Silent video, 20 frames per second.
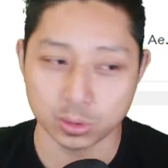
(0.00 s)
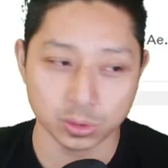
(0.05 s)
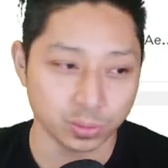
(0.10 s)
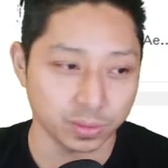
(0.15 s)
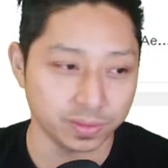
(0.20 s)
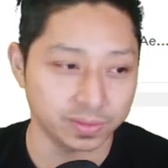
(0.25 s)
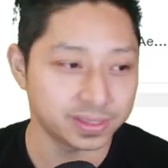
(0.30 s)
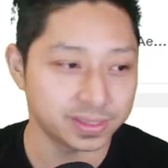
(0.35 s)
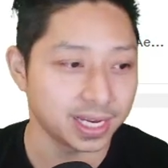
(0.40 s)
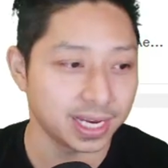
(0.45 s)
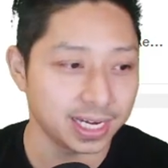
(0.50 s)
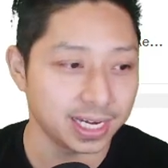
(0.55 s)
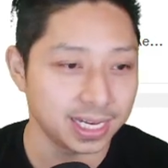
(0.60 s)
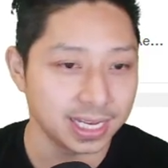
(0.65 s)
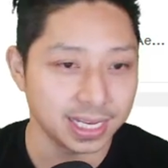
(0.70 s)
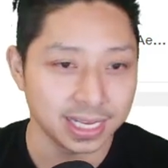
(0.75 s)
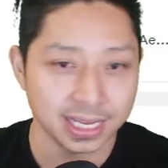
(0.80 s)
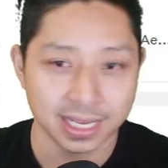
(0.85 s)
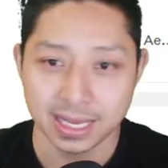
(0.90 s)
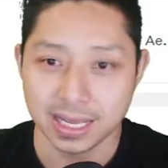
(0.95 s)
we've seen,
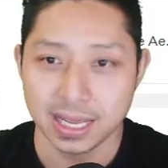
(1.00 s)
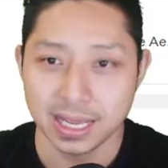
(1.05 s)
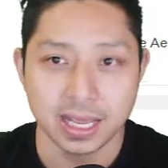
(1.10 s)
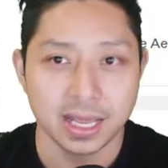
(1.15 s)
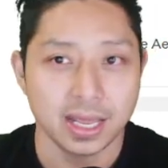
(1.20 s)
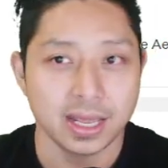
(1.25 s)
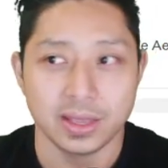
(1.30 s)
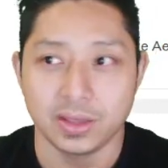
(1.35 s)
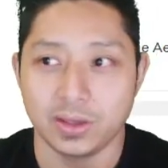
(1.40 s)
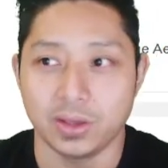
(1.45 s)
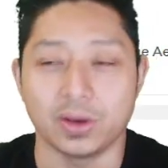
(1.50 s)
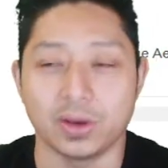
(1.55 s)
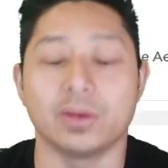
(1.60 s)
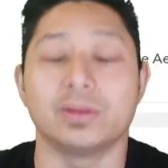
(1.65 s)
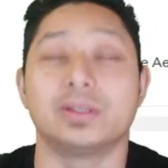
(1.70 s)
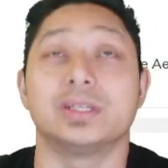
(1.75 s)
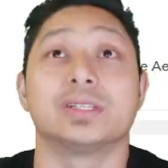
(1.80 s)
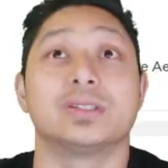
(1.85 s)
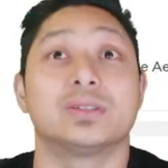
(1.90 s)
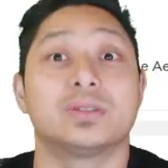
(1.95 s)
you know,
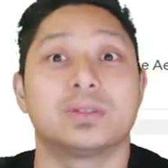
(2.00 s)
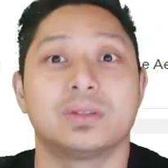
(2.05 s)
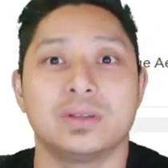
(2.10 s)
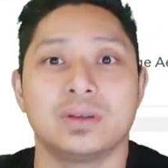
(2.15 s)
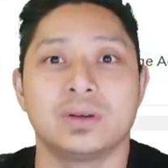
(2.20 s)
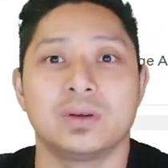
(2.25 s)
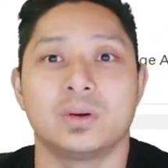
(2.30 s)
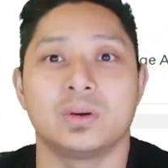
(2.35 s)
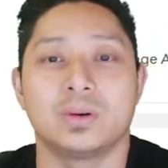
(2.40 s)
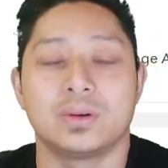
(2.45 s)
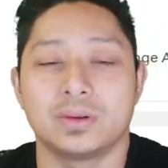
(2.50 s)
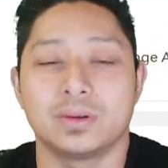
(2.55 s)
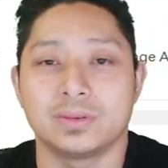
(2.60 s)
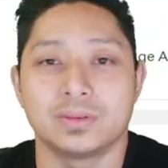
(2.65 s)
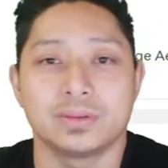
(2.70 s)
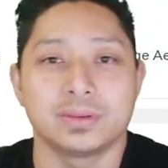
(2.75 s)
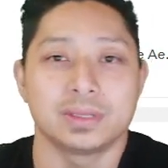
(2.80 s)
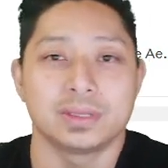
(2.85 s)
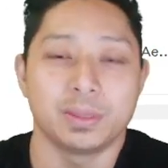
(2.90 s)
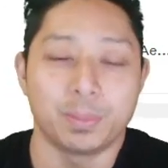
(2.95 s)
just
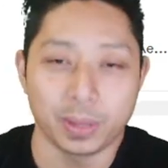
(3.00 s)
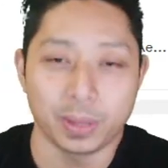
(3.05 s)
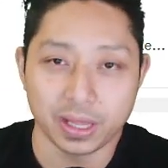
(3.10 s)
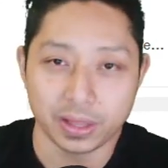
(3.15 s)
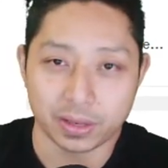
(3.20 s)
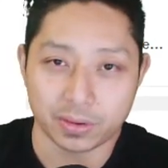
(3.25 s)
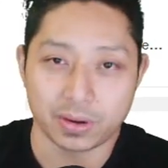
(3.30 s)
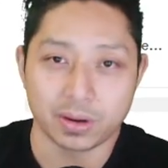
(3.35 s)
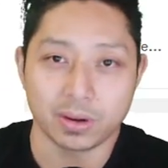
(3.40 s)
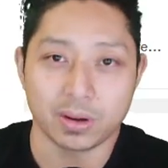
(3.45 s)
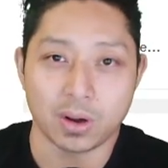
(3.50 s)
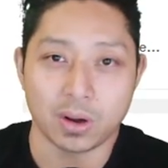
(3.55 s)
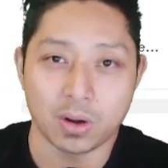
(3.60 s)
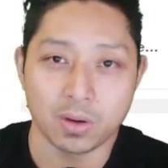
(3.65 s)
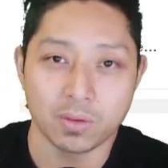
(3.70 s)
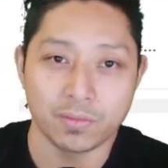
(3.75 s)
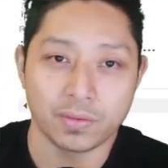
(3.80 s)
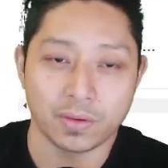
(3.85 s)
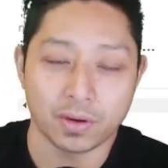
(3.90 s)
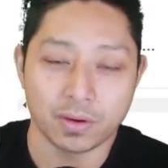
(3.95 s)
the plethora
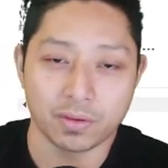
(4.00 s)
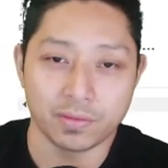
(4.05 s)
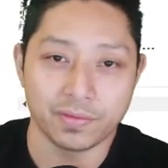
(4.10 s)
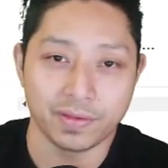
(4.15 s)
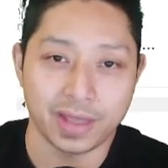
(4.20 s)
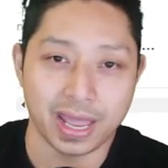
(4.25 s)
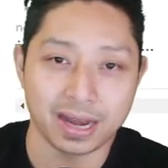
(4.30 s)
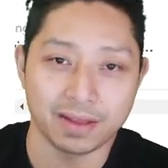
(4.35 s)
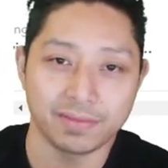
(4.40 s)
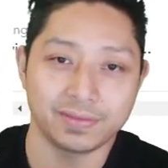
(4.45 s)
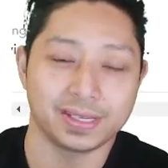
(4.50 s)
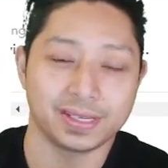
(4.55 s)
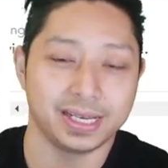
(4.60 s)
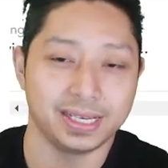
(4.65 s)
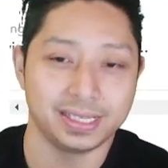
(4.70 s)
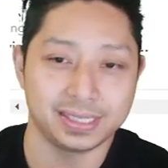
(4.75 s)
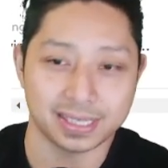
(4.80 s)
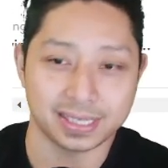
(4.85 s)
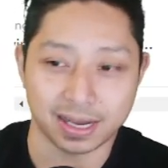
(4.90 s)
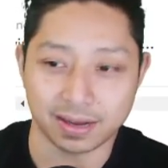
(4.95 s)
of
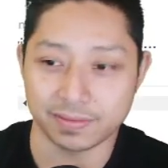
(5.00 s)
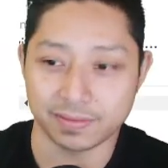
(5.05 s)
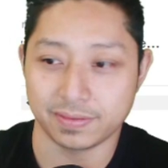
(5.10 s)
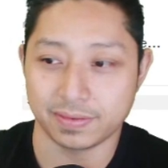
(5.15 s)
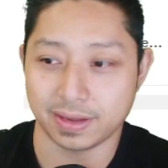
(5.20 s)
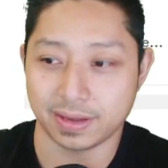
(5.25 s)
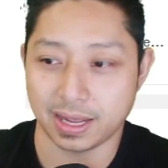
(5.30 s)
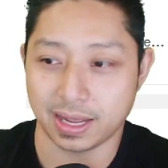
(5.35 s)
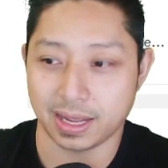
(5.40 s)
NFT stuff,